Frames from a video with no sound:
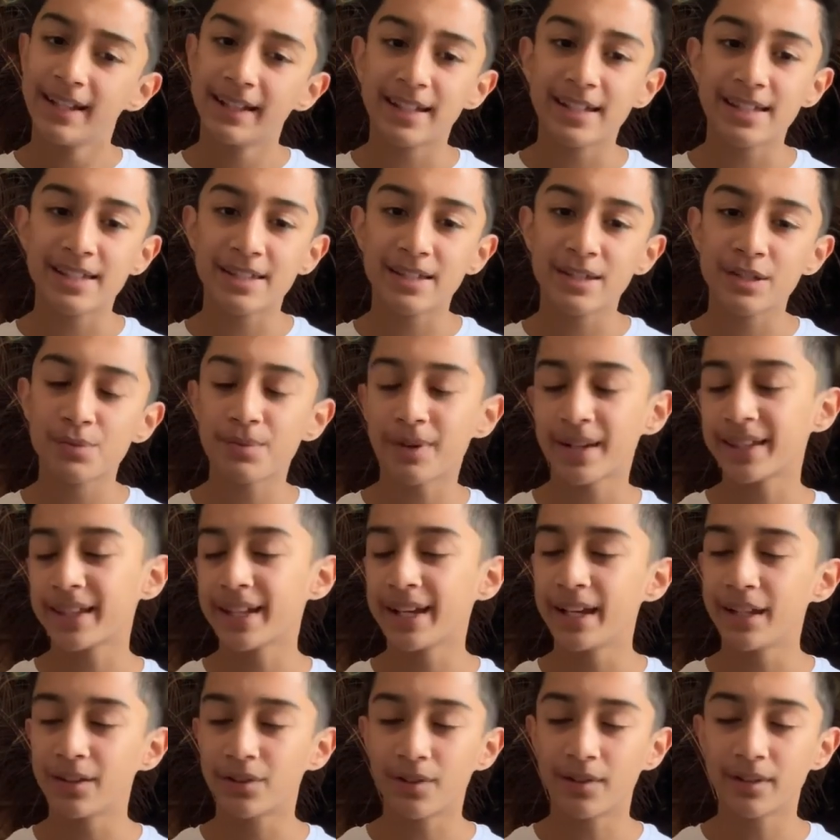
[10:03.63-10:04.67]
this one
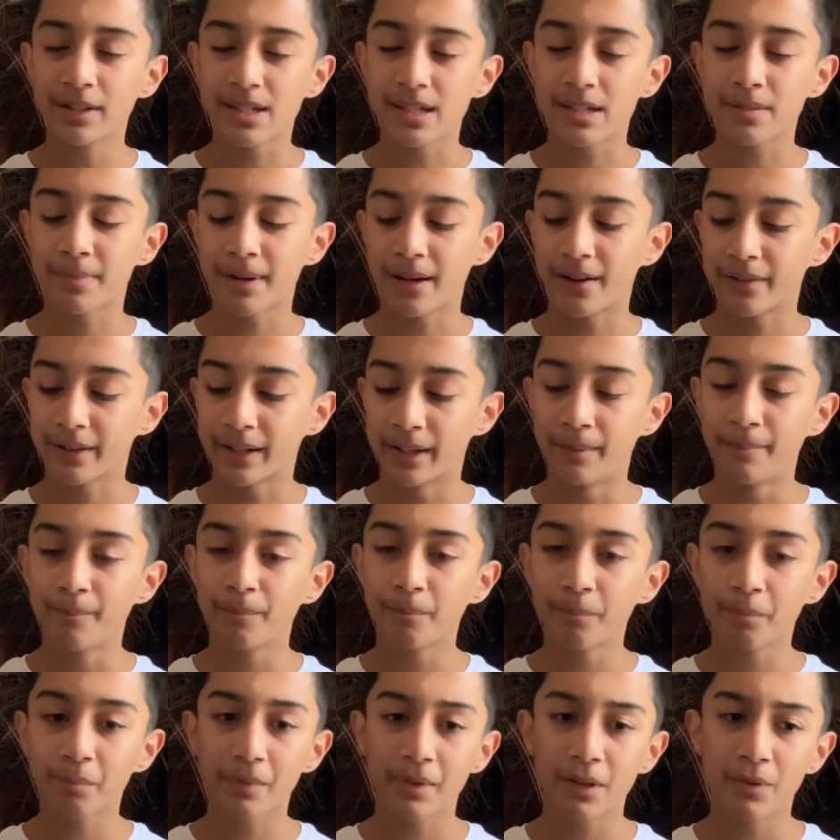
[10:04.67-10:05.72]
thing he told us about
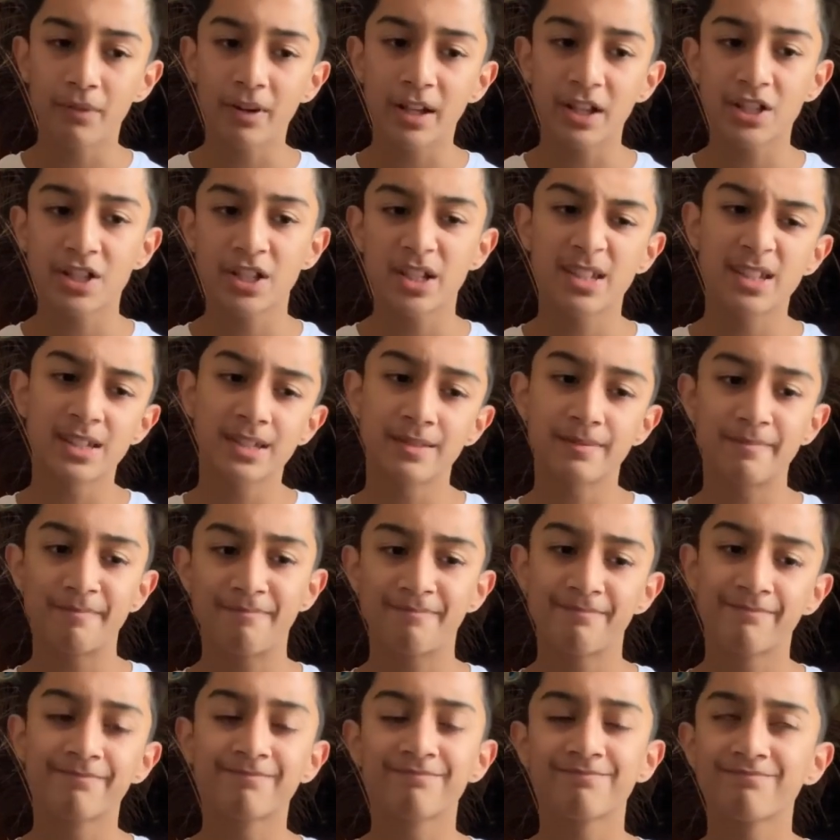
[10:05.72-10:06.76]
him, which is
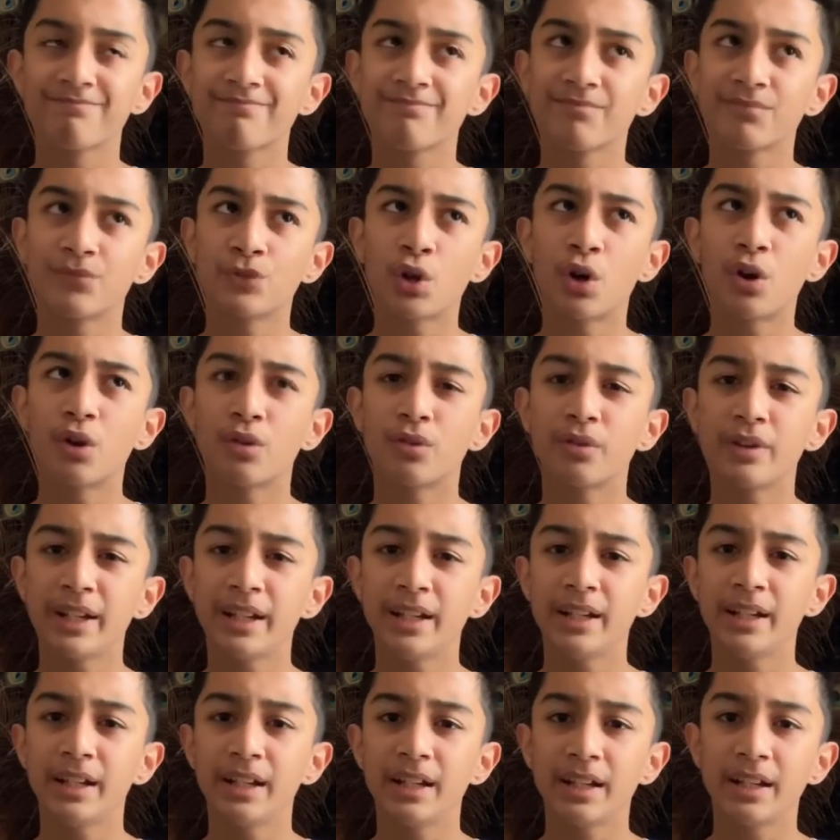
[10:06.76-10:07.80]
not
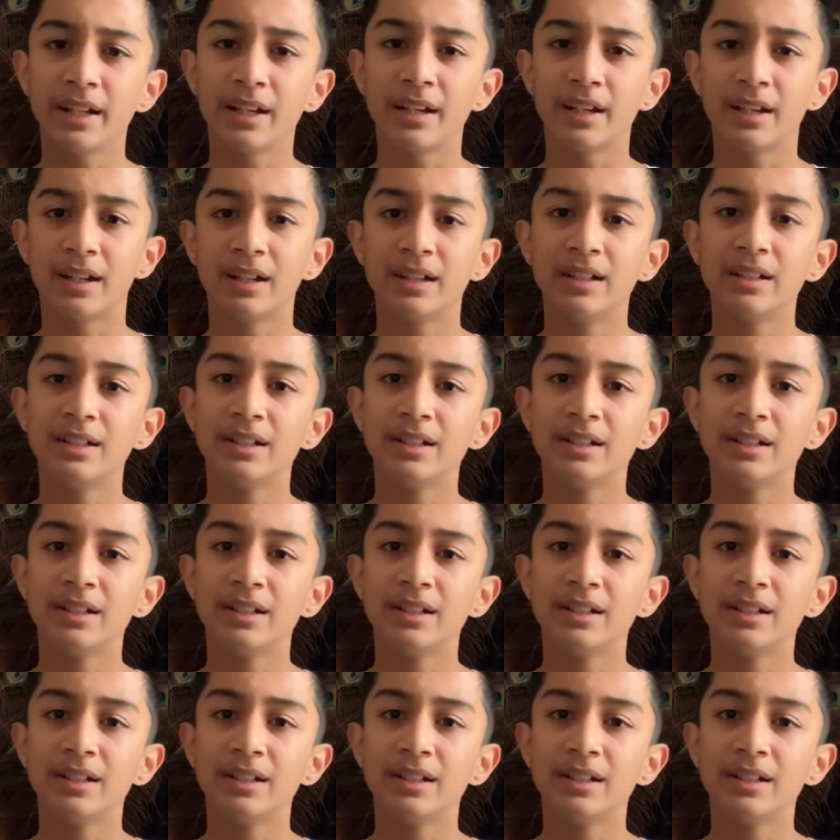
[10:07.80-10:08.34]
really